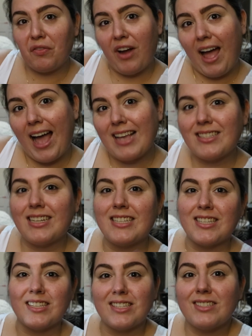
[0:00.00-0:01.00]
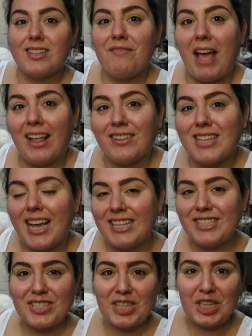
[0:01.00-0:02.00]
for eyes today, since it's a
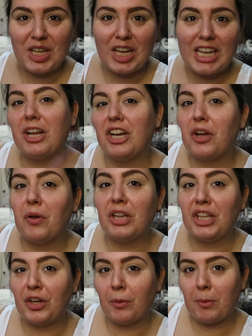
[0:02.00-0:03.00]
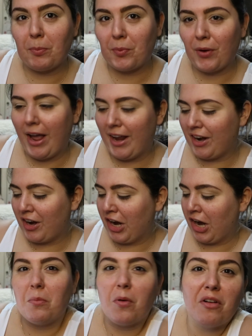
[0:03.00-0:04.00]
Valentine's look, I'm gonna go a little bit
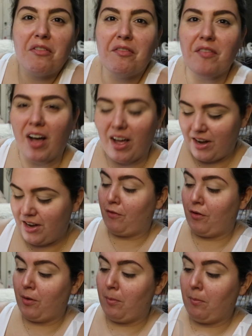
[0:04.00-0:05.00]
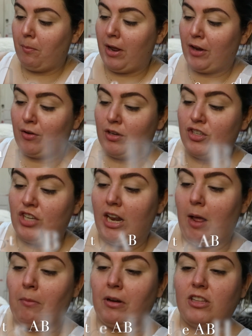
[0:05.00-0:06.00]
brighter, more fun. For my crease
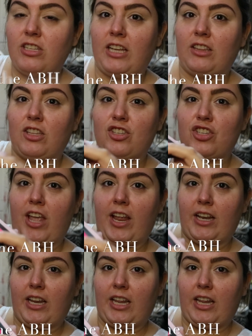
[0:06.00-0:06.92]
shade, I'm gonna take the shade